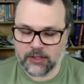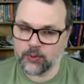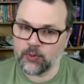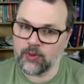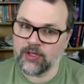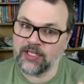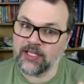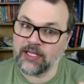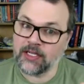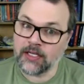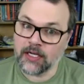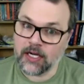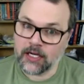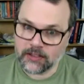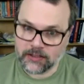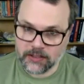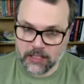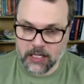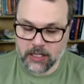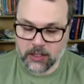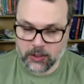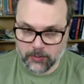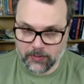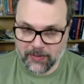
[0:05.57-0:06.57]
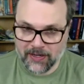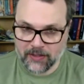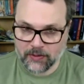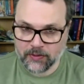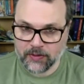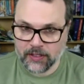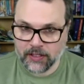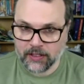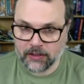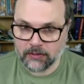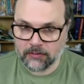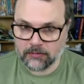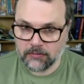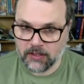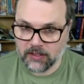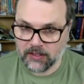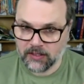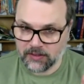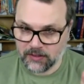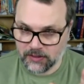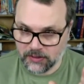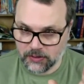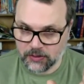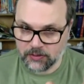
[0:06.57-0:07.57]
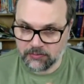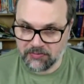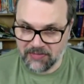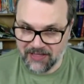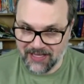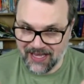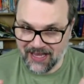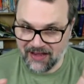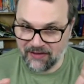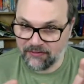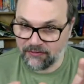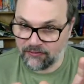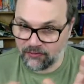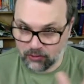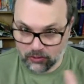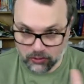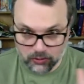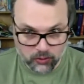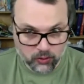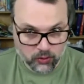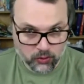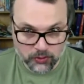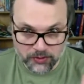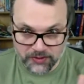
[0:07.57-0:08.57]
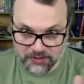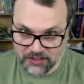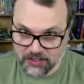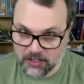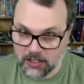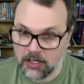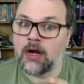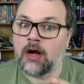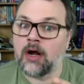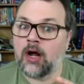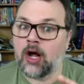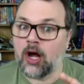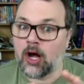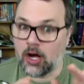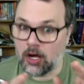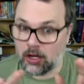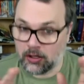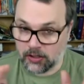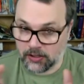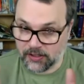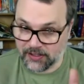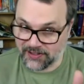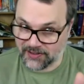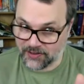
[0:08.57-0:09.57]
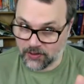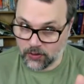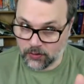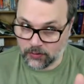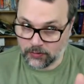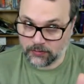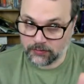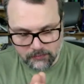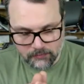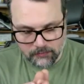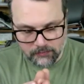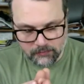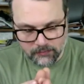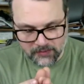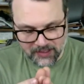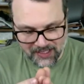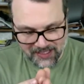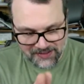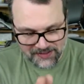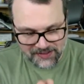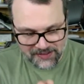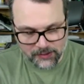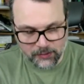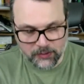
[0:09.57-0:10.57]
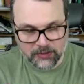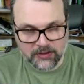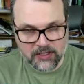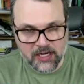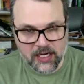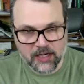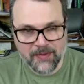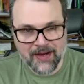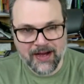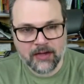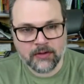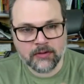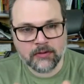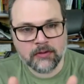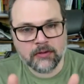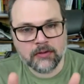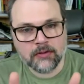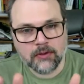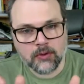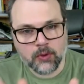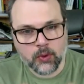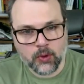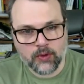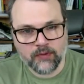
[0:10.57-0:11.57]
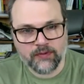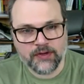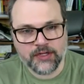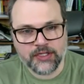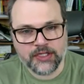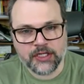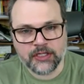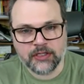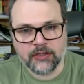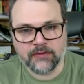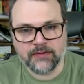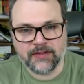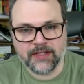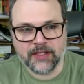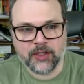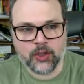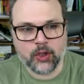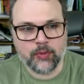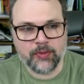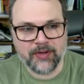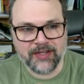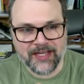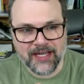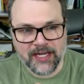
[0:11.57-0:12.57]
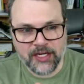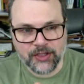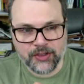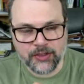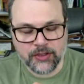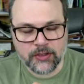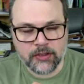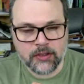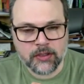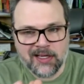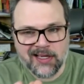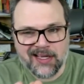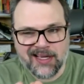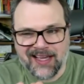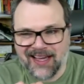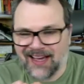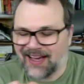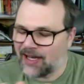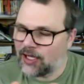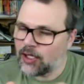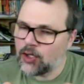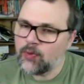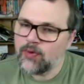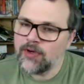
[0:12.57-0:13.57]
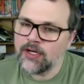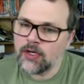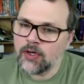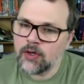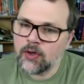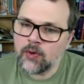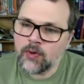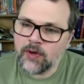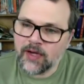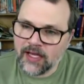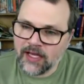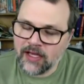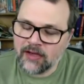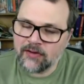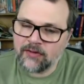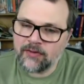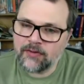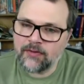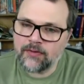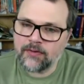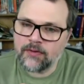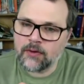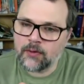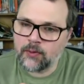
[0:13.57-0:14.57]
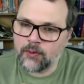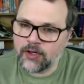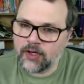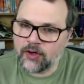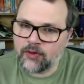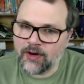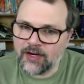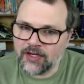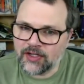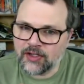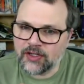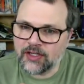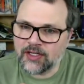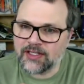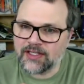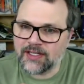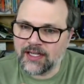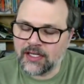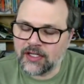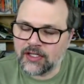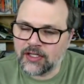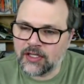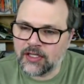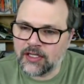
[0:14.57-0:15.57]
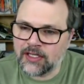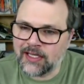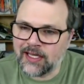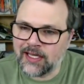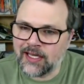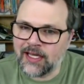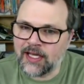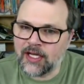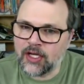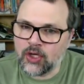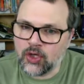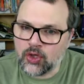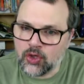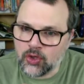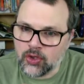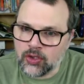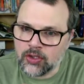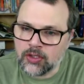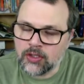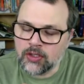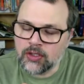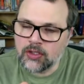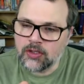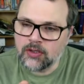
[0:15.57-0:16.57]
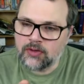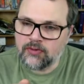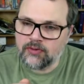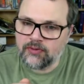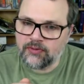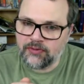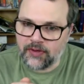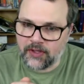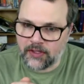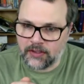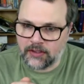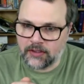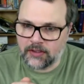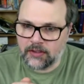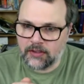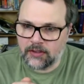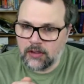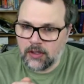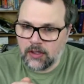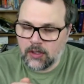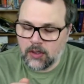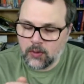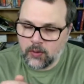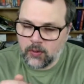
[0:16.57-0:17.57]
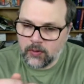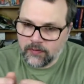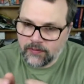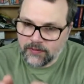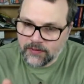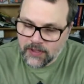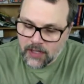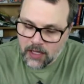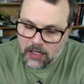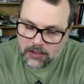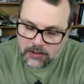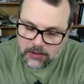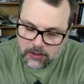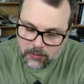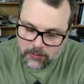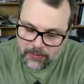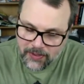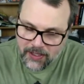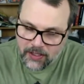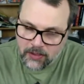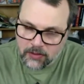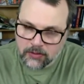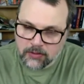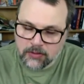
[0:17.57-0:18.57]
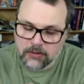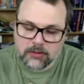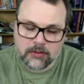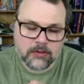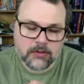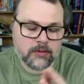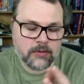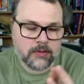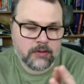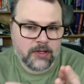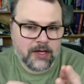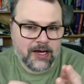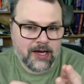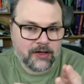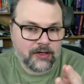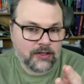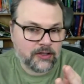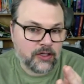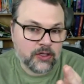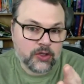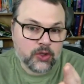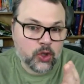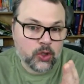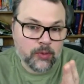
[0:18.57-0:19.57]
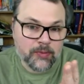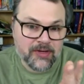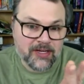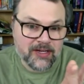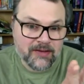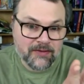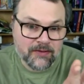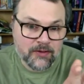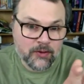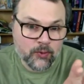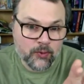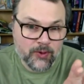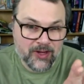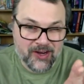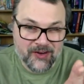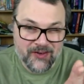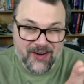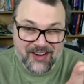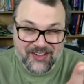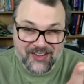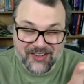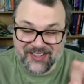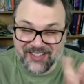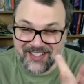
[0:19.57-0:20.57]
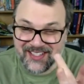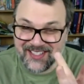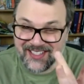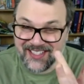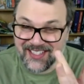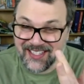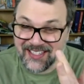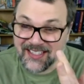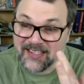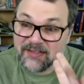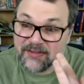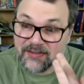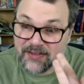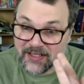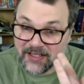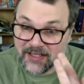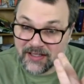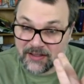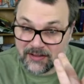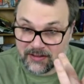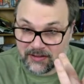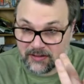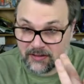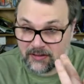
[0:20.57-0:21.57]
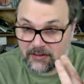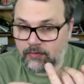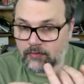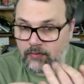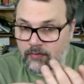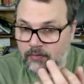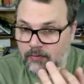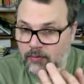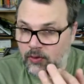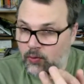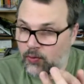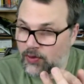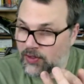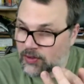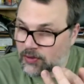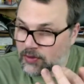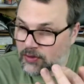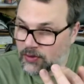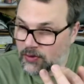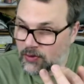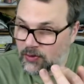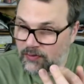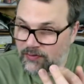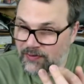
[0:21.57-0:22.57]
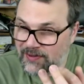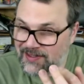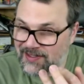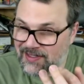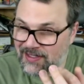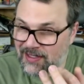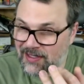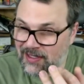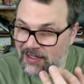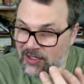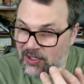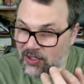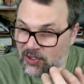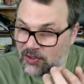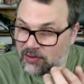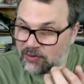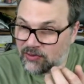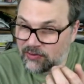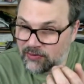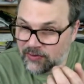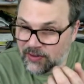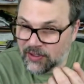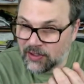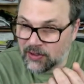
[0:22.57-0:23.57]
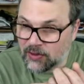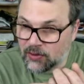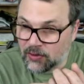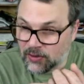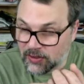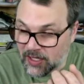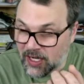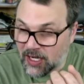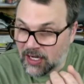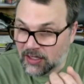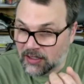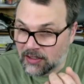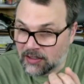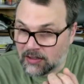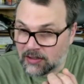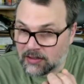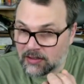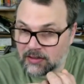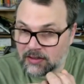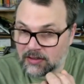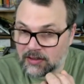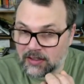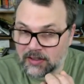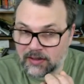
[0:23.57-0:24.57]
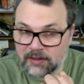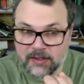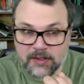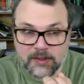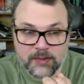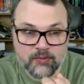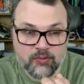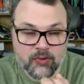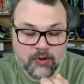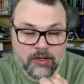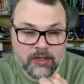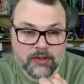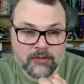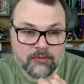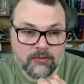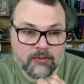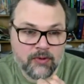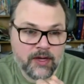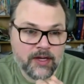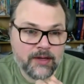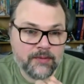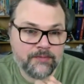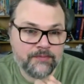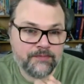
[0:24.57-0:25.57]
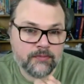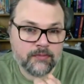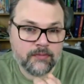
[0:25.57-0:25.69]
we did not talk about here. This could be a full course all on its own. The last thing we'll talk about, coefficient of determination. How do we know if the regression is actually a good fit? We've talked about how to determine if the regression is significant, but we don't know if it's a good fit or not at this point, right?